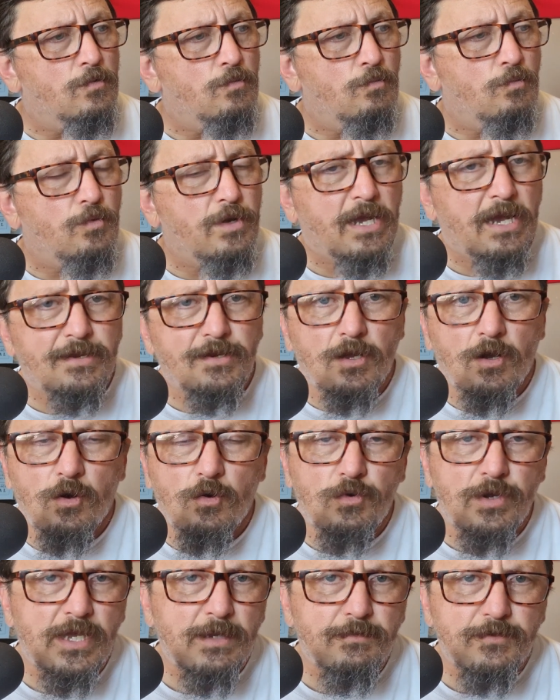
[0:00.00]
We had a
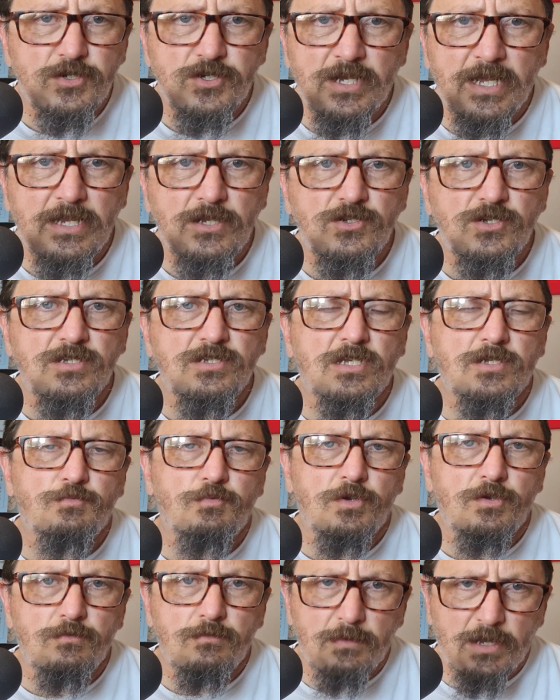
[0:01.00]
whole heap of changes, as
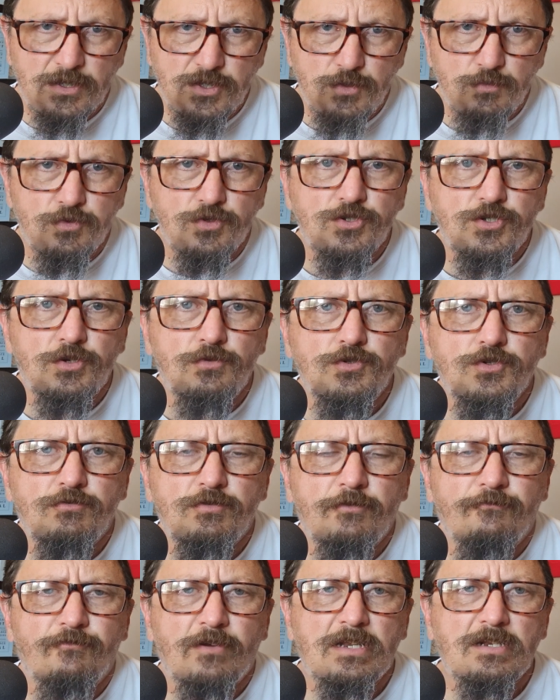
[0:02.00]
you would do
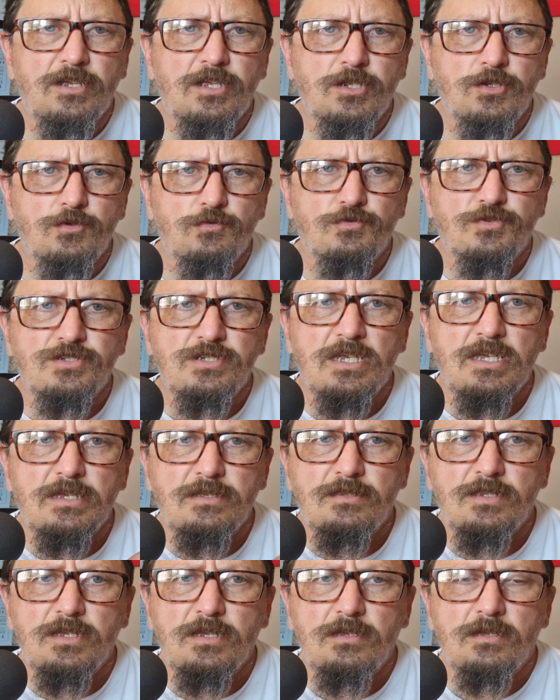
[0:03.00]
during a friendly, and you'll see
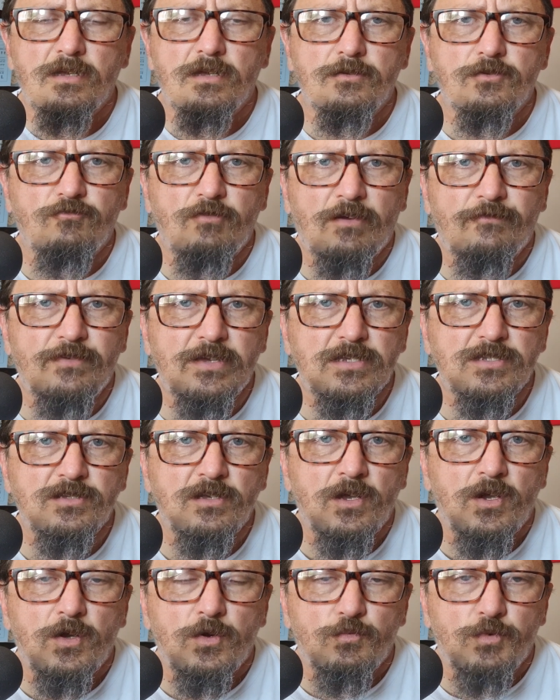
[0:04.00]
in the graphics
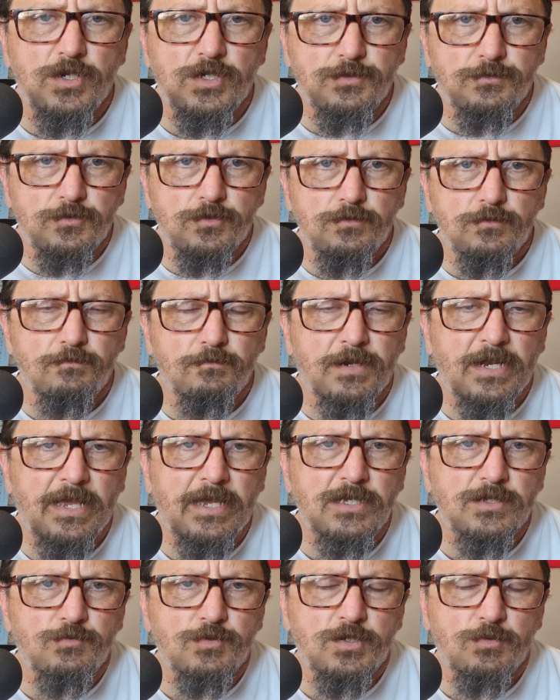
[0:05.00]
which
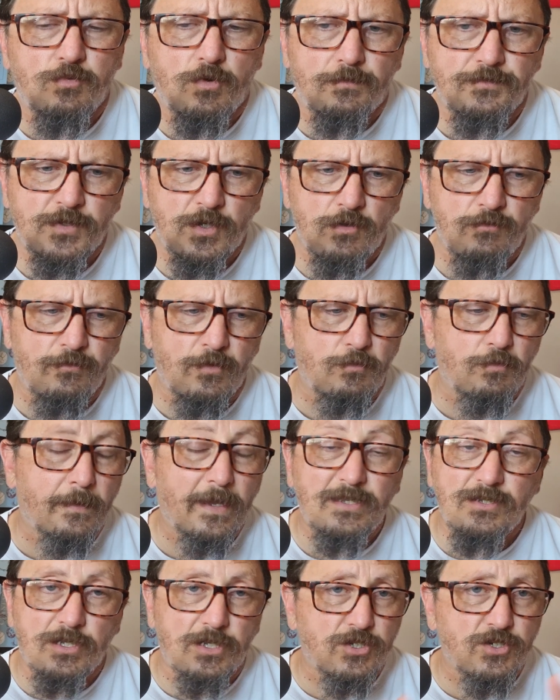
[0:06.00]
players were swapped over. We
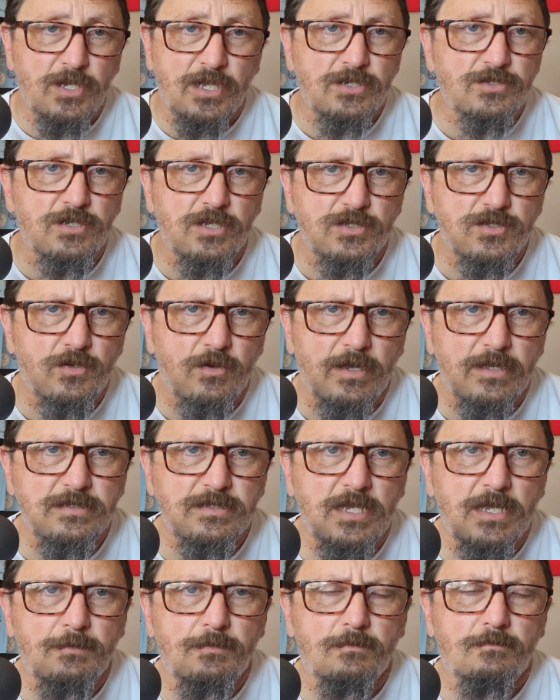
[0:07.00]
basically changed the entire
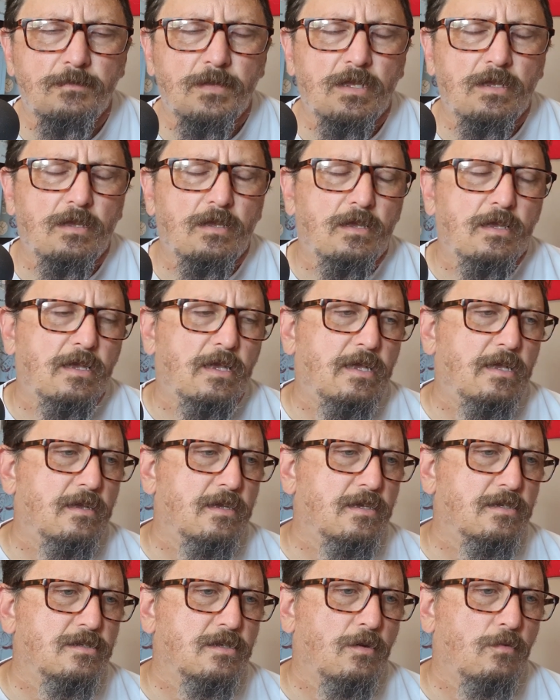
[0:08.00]
team
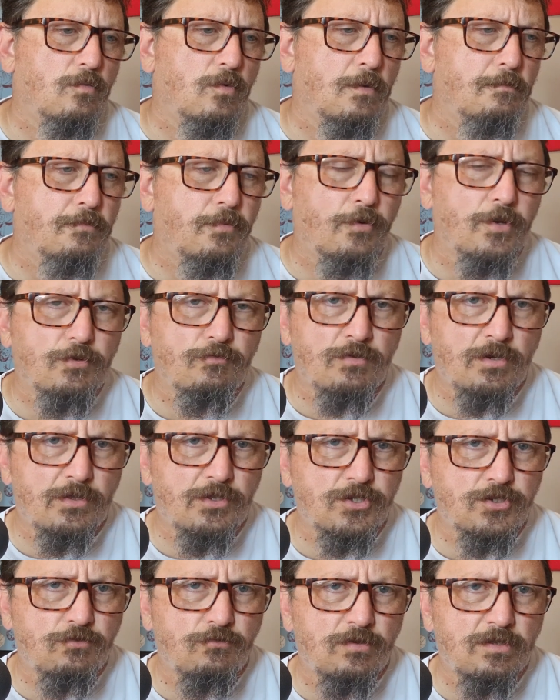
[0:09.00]
at one point or
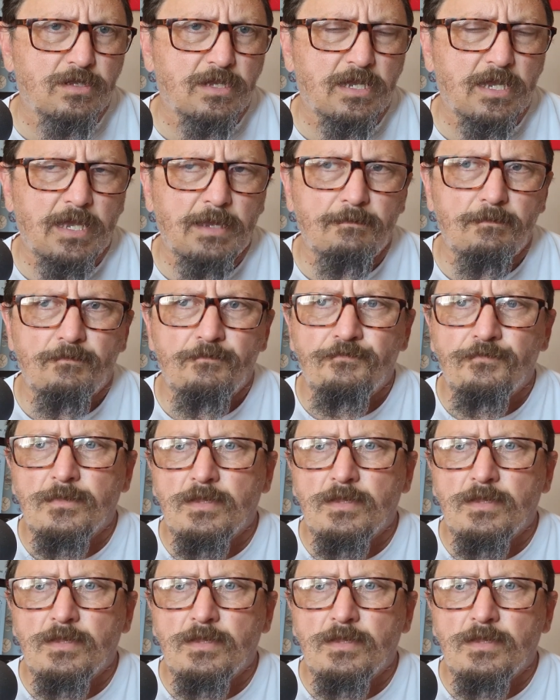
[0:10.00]
another during the game.